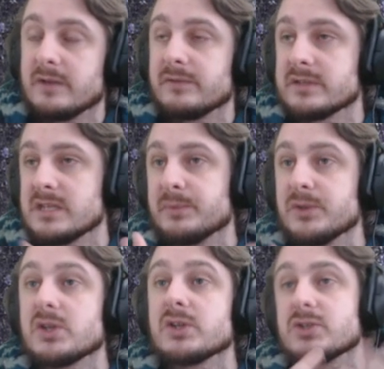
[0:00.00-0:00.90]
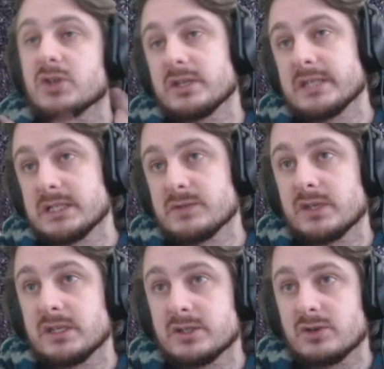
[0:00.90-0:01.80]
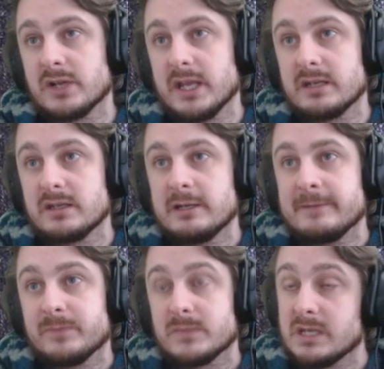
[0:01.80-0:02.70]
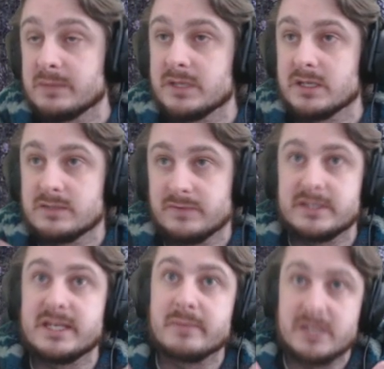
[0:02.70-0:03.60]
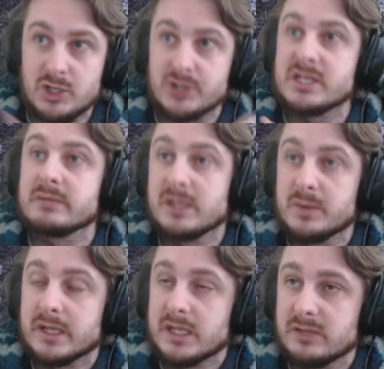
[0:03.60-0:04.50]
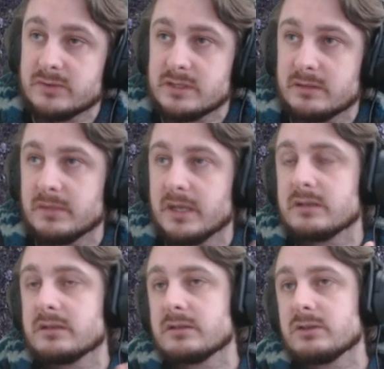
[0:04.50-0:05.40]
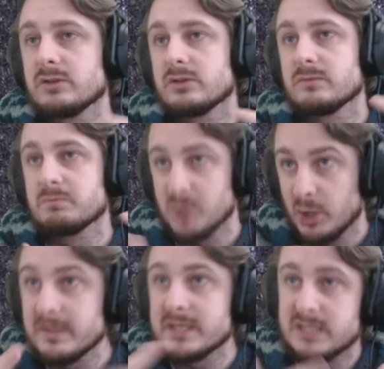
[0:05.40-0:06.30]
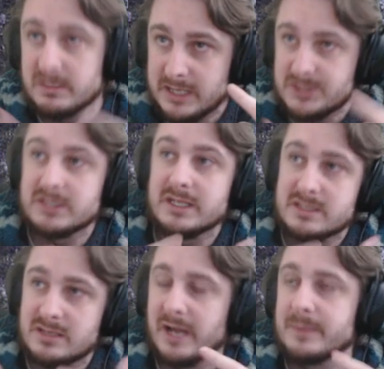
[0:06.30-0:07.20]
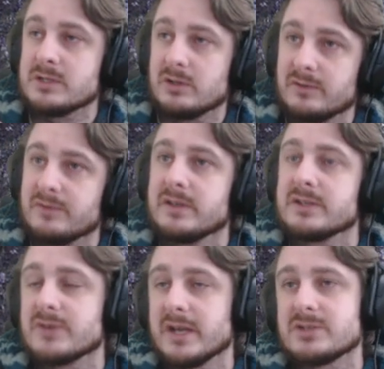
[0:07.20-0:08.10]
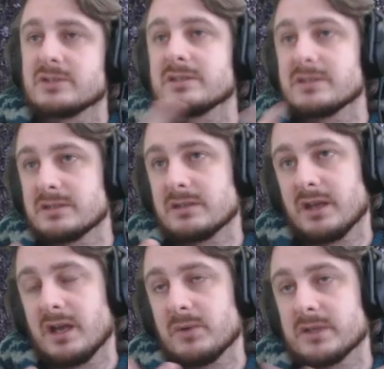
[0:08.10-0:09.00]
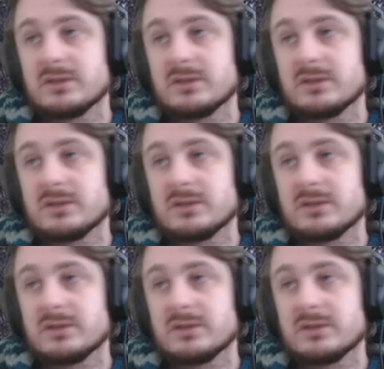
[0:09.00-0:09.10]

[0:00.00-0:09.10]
For example, you can turn townsfolk into grenade type things if the demon does something when it kills them. And mixing and matching these types of interactions is how it works.